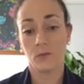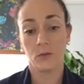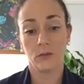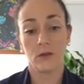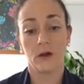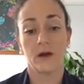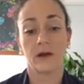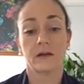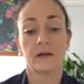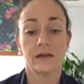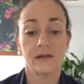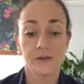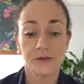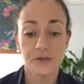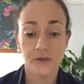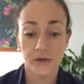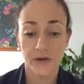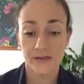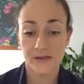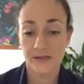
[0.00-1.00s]
more likely to
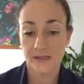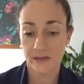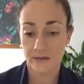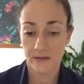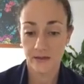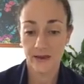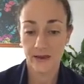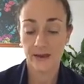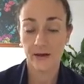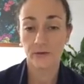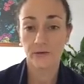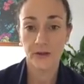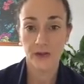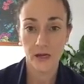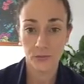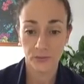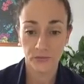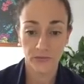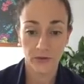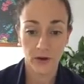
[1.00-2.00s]
trust in their
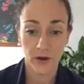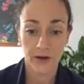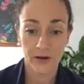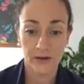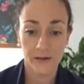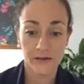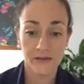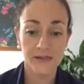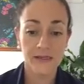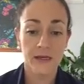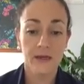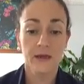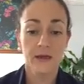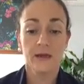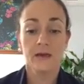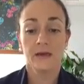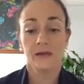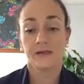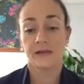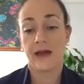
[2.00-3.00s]
healthcare providers
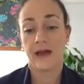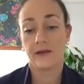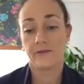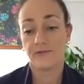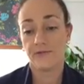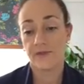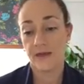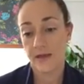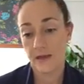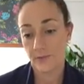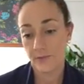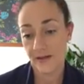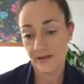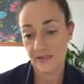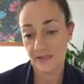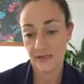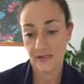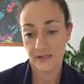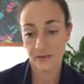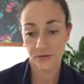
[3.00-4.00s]
to have their
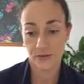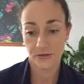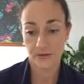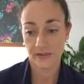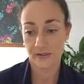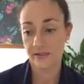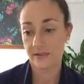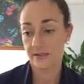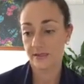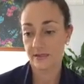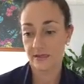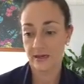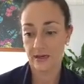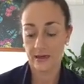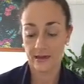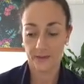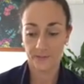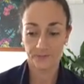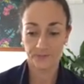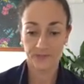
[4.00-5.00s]
best interests
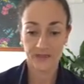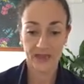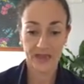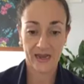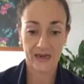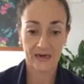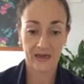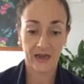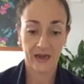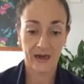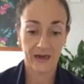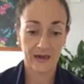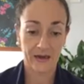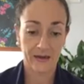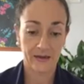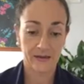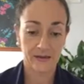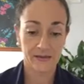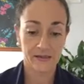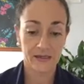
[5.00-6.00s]
at
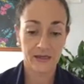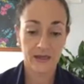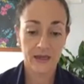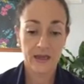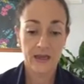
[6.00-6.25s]
heart.